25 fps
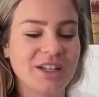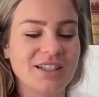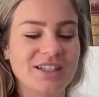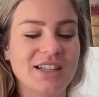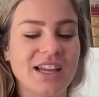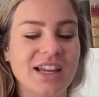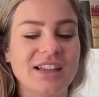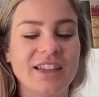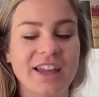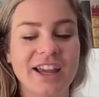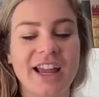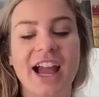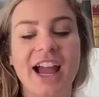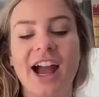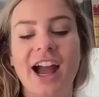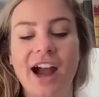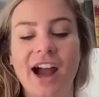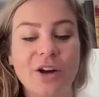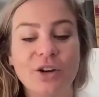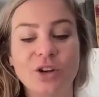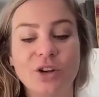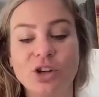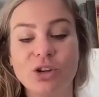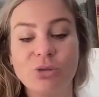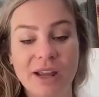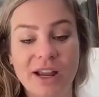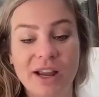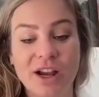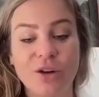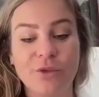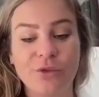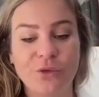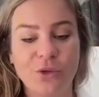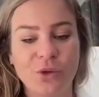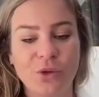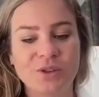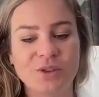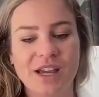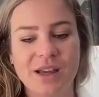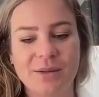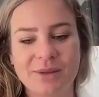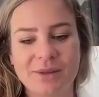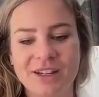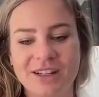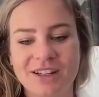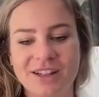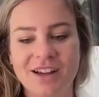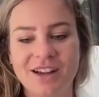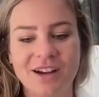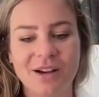Is like, how do you make a full time
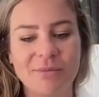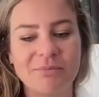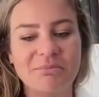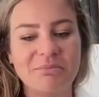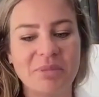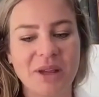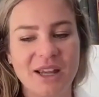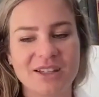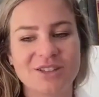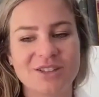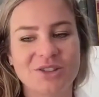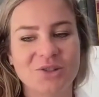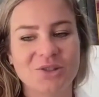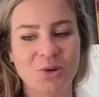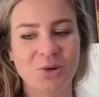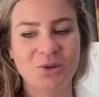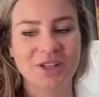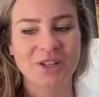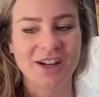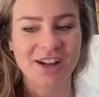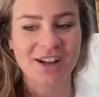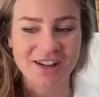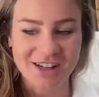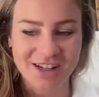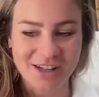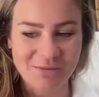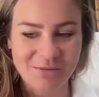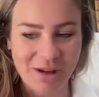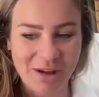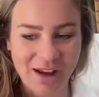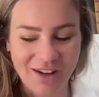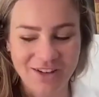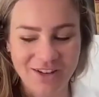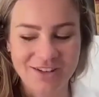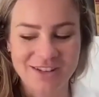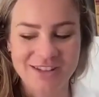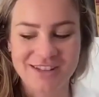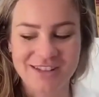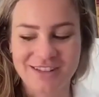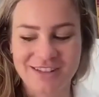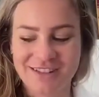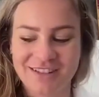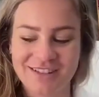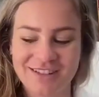income based solely on emails?